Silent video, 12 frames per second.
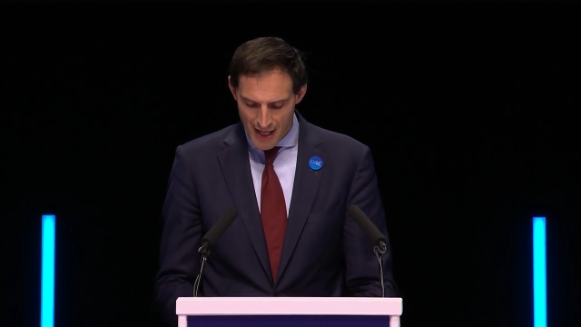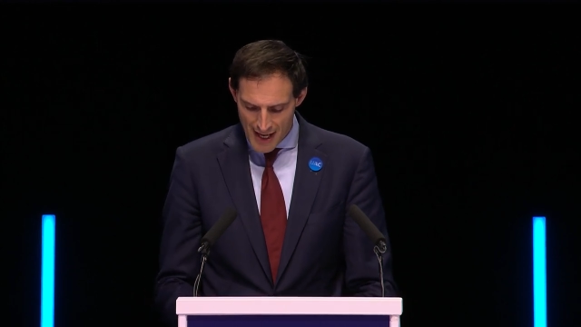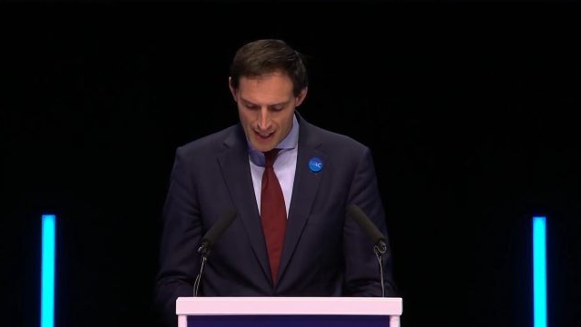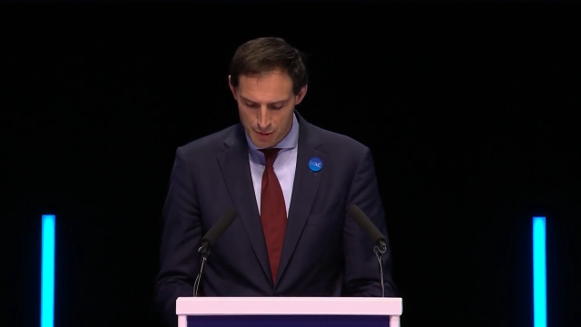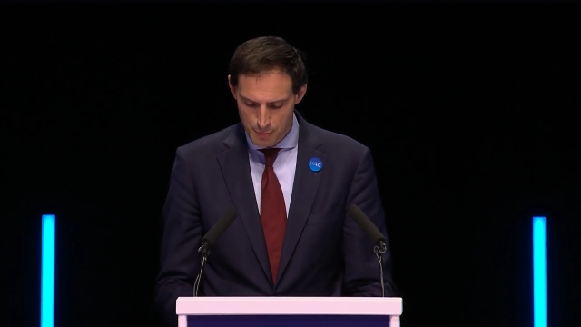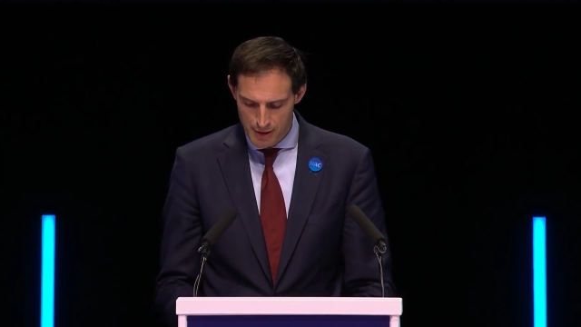
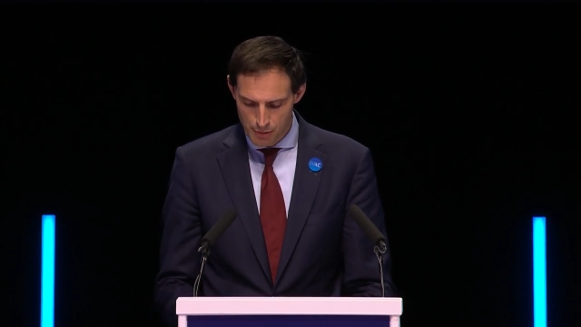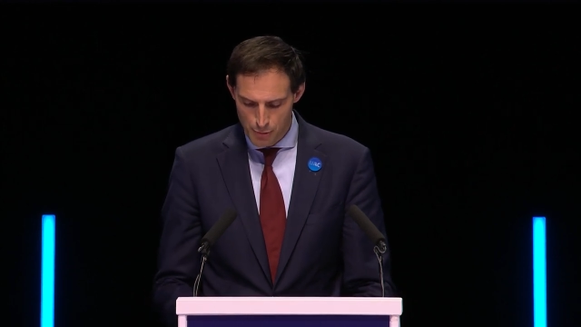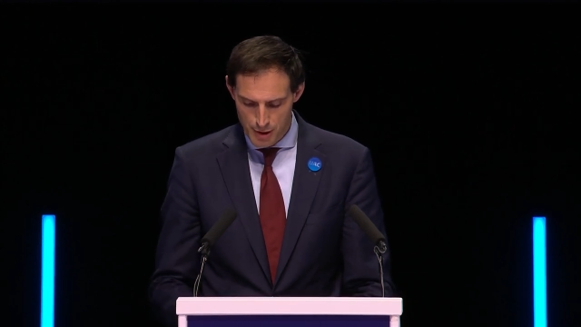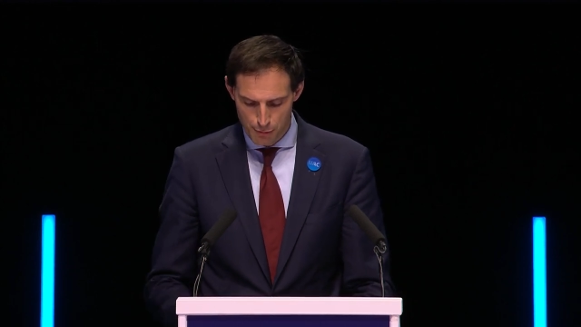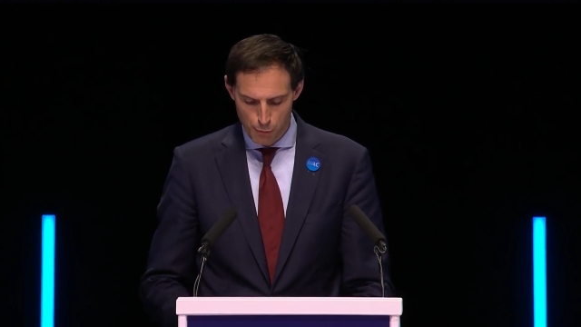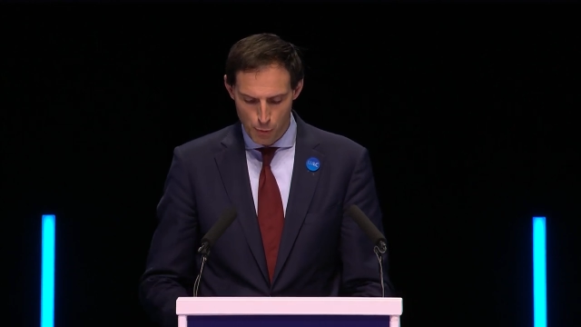has been
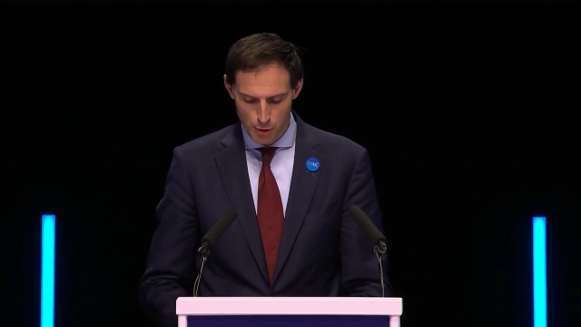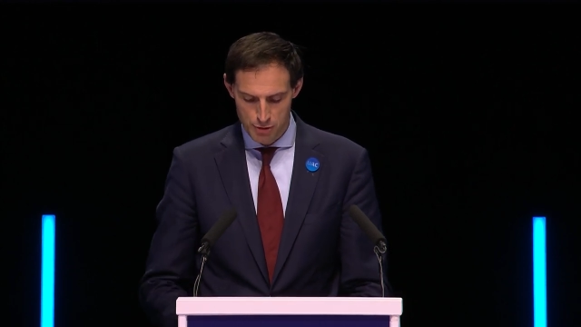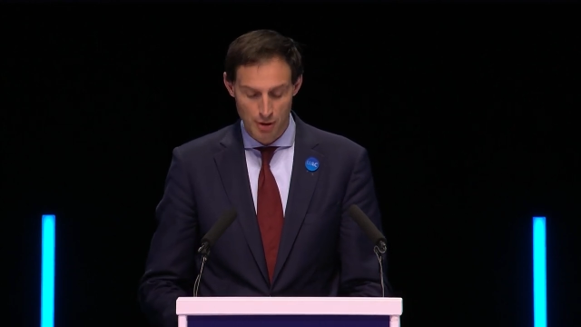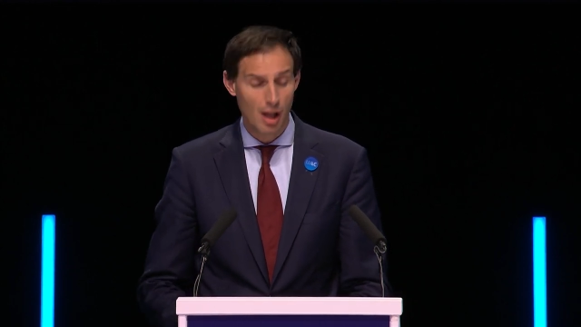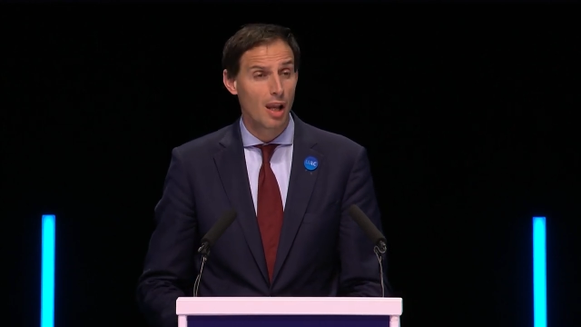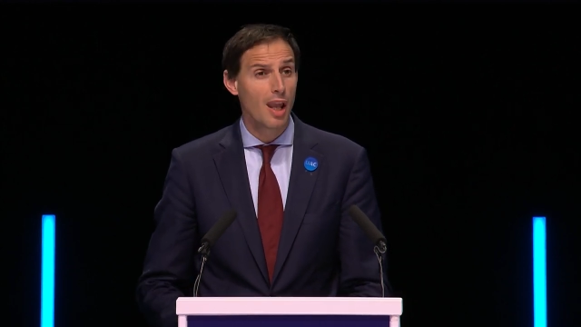
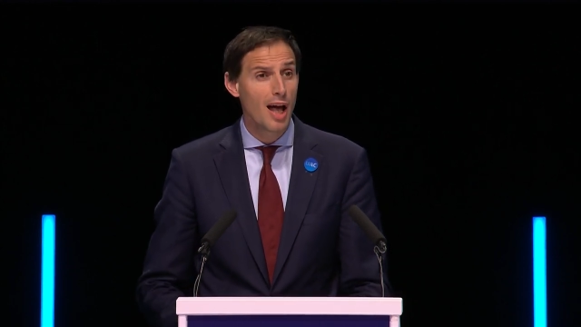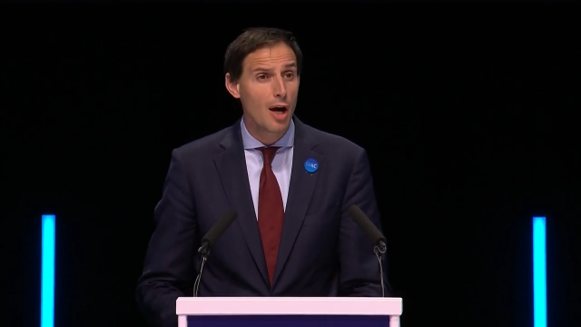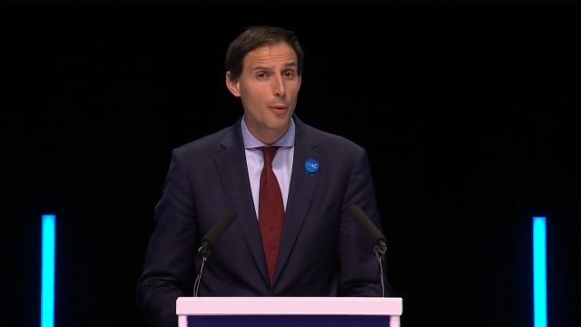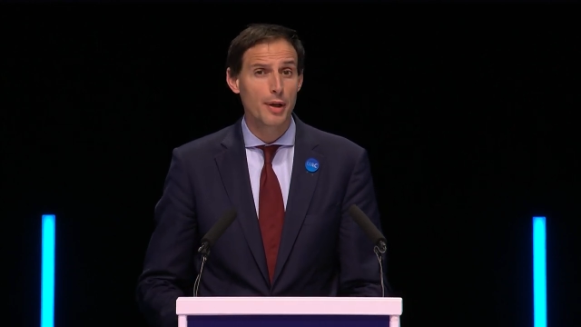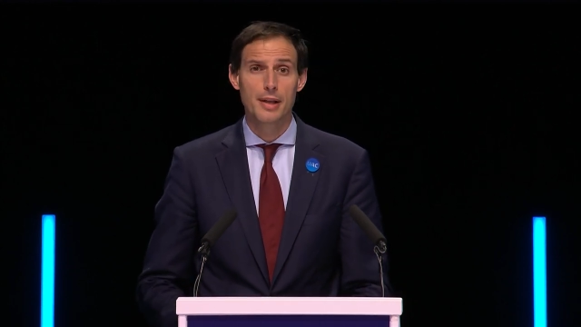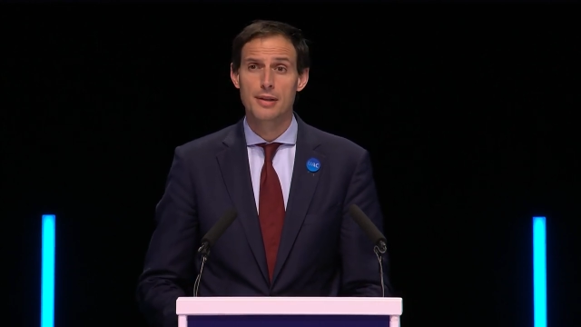reinforced,
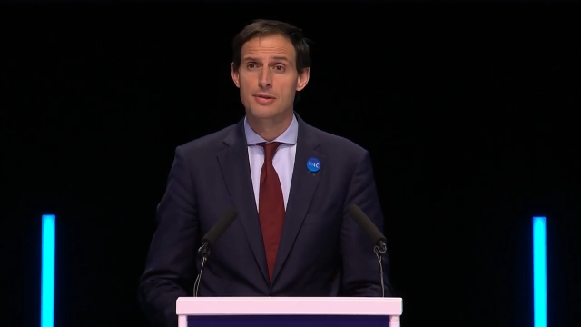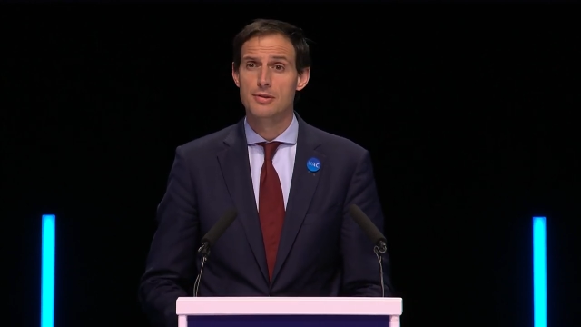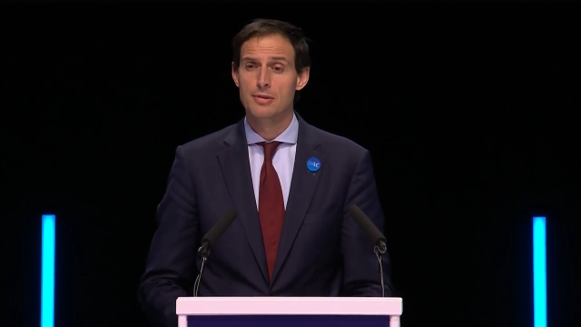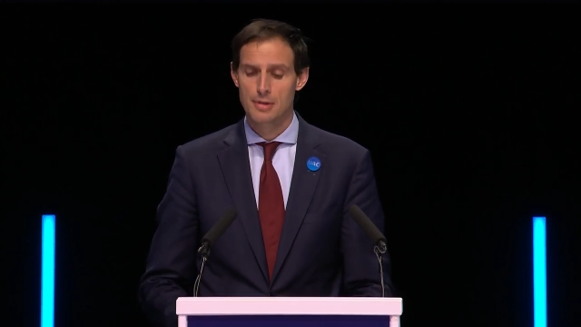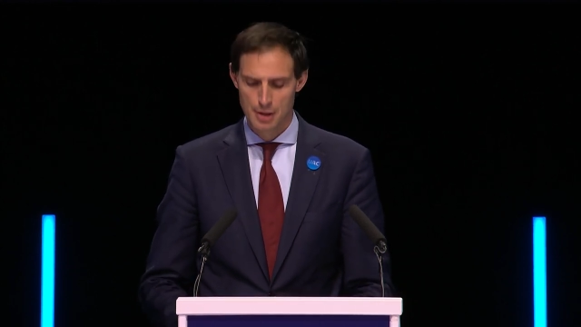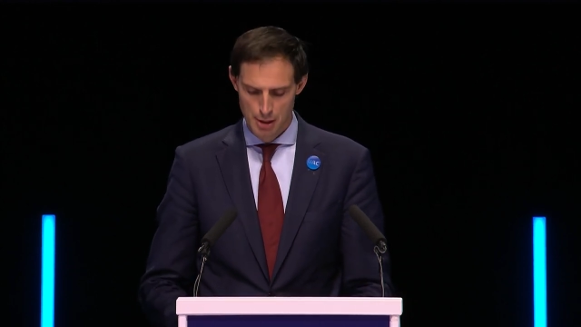allowing it